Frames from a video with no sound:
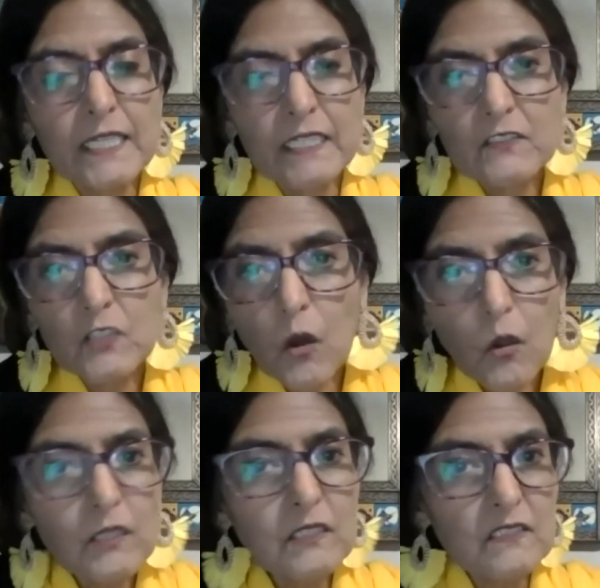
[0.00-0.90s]
and it's
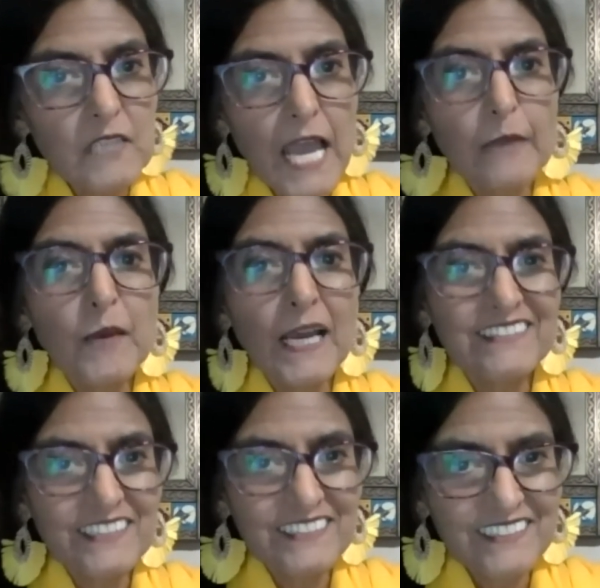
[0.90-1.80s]
all the time
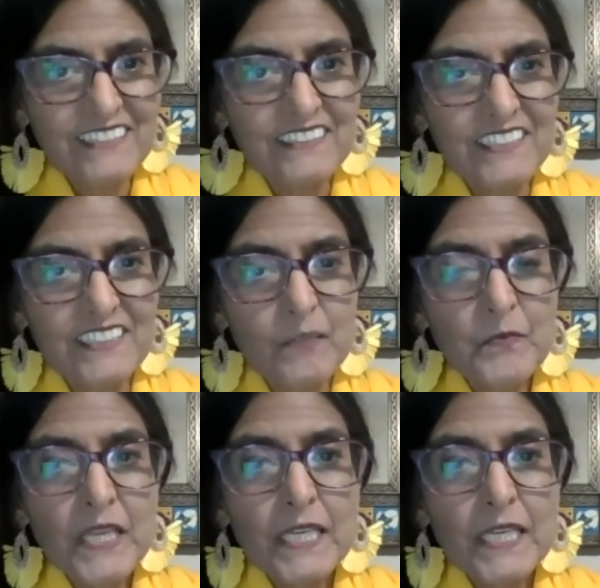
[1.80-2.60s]
at the center.